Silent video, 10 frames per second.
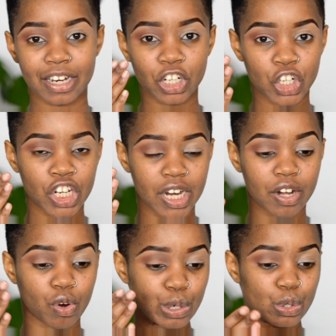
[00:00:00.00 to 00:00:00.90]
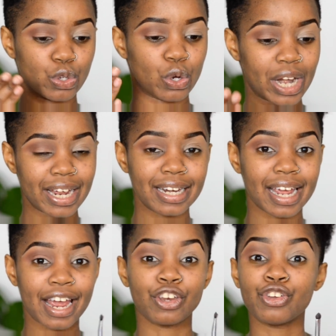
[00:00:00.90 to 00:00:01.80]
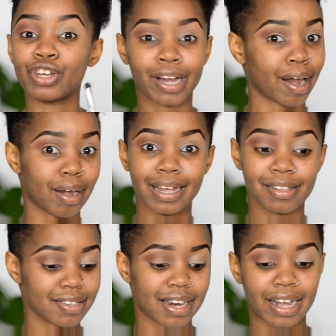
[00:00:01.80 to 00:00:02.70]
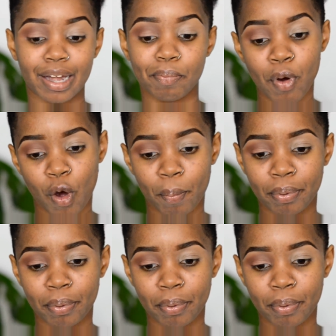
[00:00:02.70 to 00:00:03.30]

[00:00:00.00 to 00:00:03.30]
shade onto your lid, and it will instantly pop.